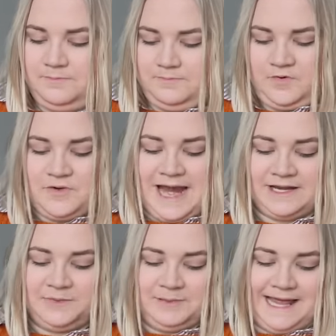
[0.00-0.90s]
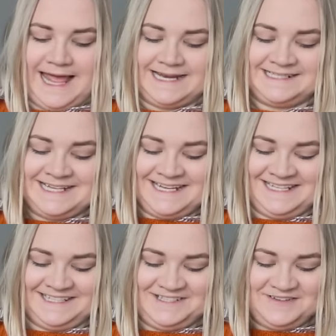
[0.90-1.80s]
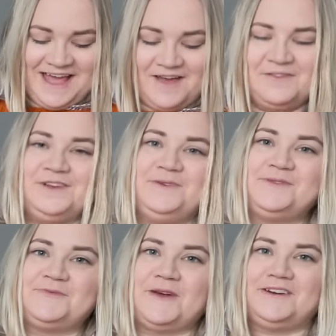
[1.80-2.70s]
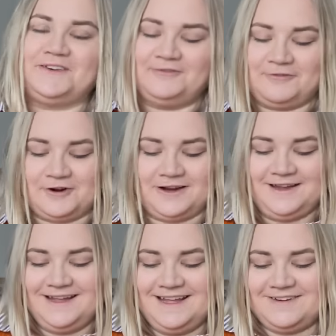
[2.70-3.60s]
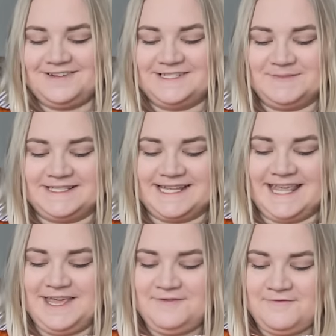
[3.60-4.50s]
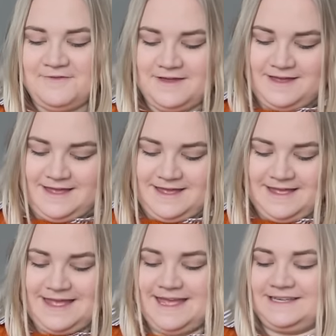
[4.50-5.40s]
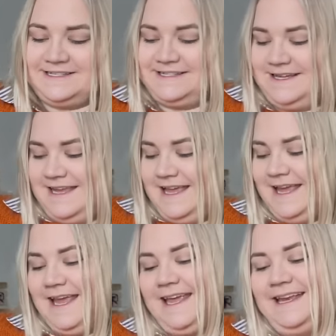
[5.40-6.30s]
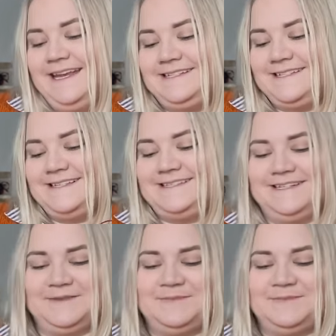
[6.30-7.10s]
grand plans to have a new sweater for Christmas Eve, and it is still